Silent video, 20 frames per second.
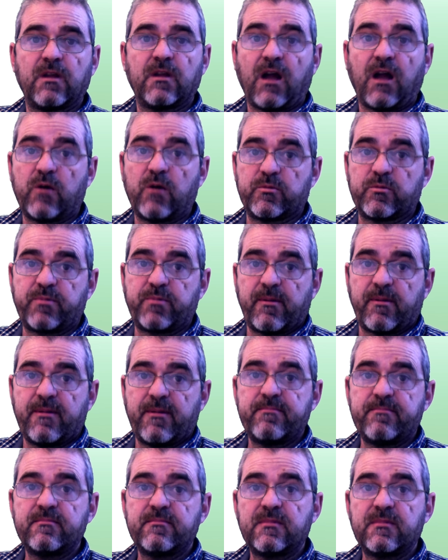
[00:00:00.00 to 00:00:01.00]
Our
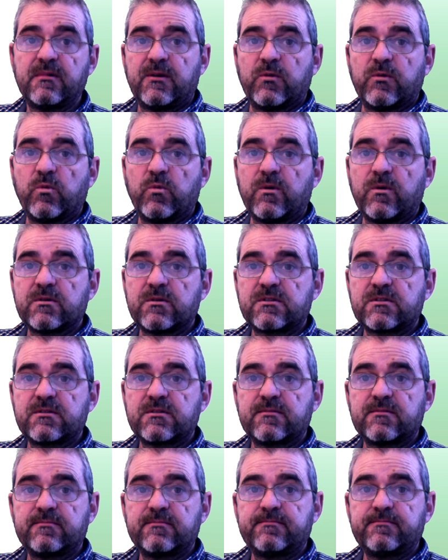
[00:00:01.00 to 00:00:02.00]
problem
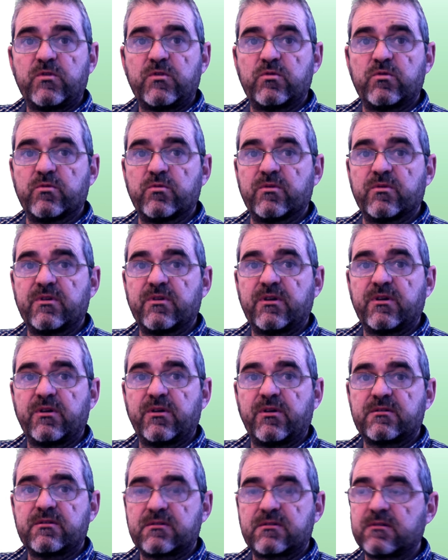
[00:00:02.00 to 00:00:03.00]
was to
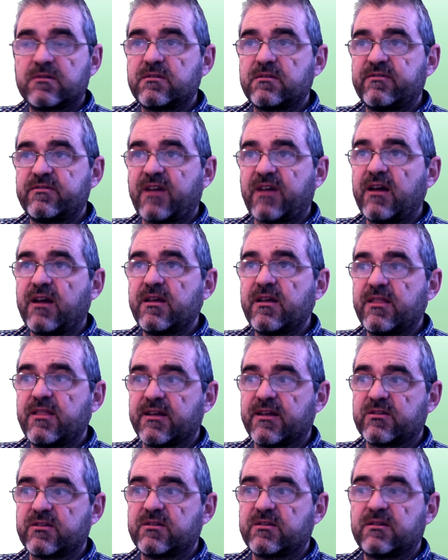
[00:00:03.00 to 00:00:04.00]
certify
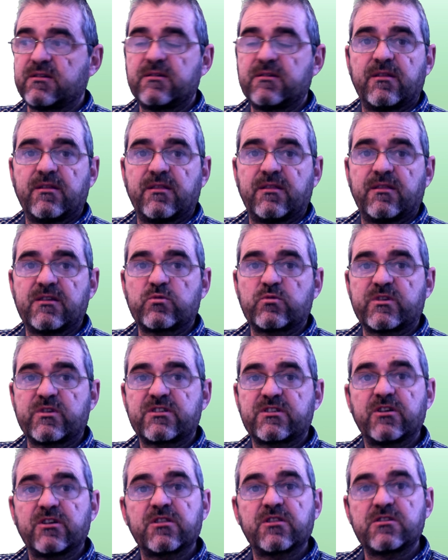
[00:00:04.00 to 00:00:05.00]
that this
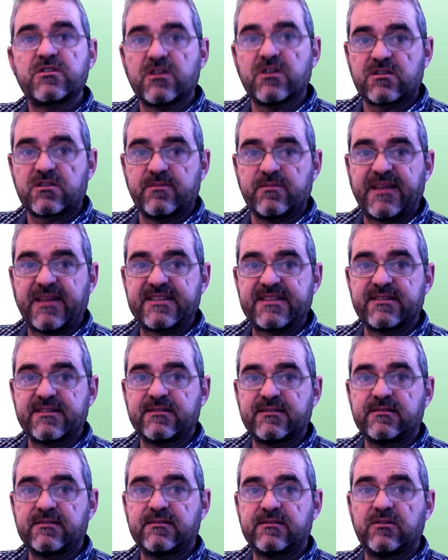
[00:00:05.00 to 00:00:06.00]
was not just a
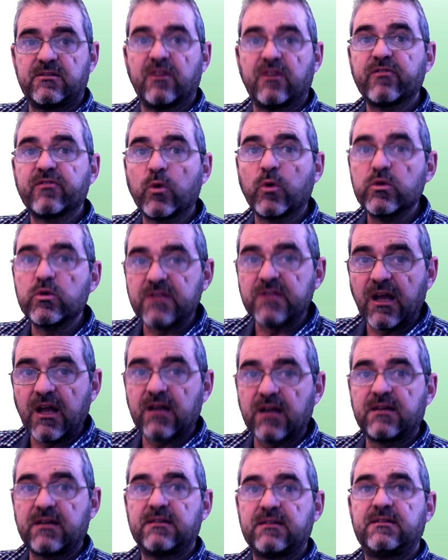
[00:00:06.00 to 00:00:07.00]
matter of good
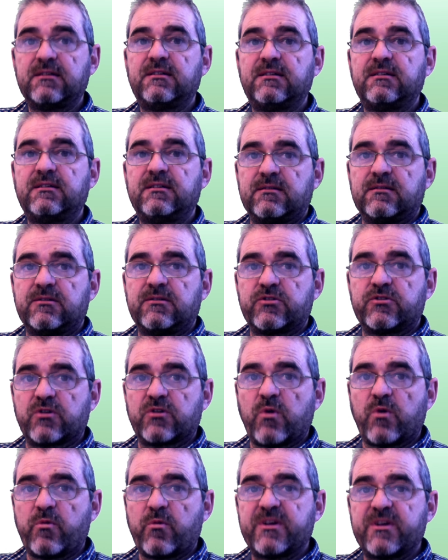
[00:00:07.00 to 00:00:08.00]
luck,
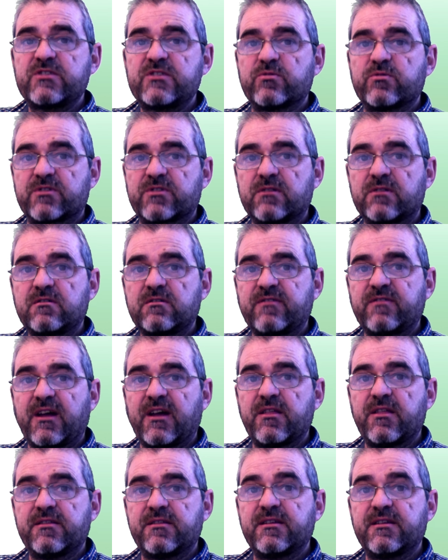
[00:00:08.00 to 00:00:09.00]
so we wished to
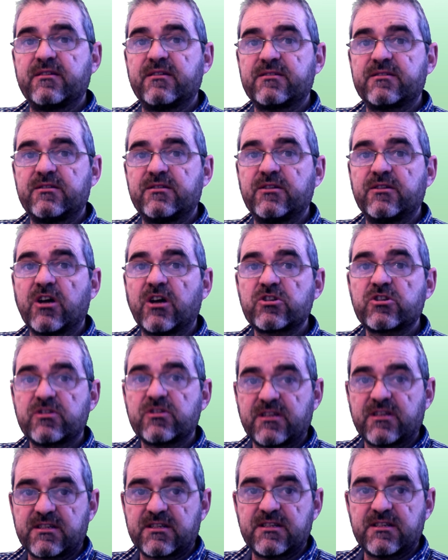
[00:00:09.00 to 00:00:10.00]
certify that there does
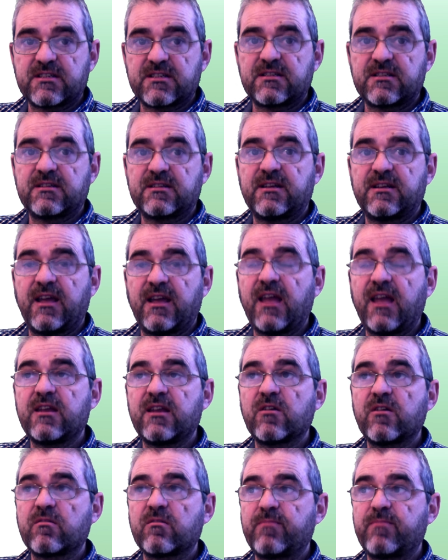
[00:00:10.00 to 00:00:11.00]
not exist
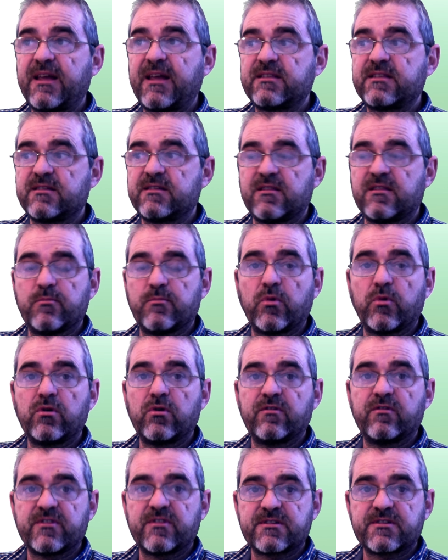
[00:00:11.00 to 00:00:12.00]
any other plant in the ball
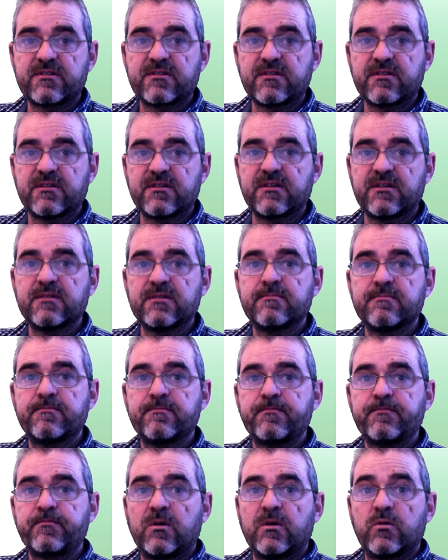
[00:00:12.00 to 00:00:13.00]
of uncertainty
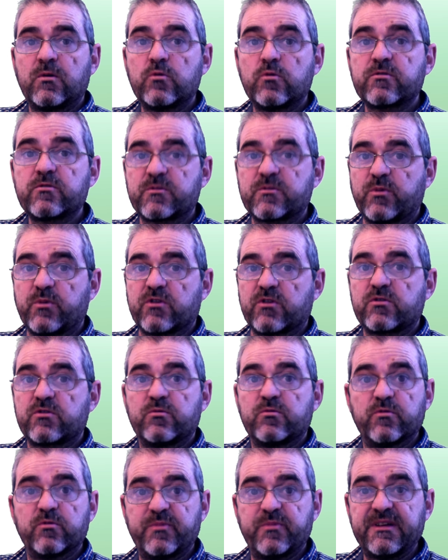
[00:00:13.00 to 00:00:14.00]
whose
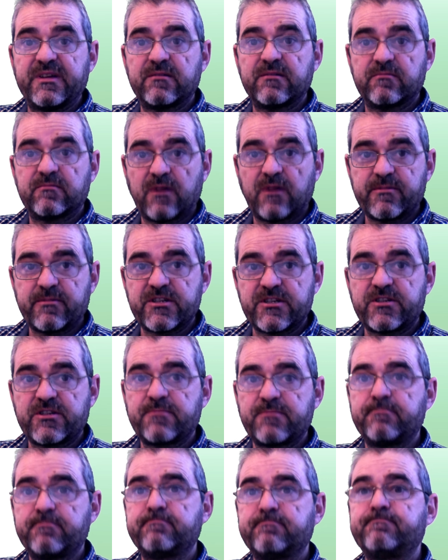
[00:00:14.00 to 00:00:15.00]
response would be
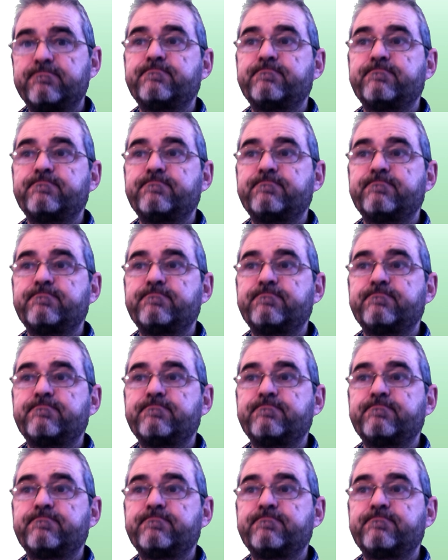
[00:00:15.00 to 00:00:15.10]
rubbish.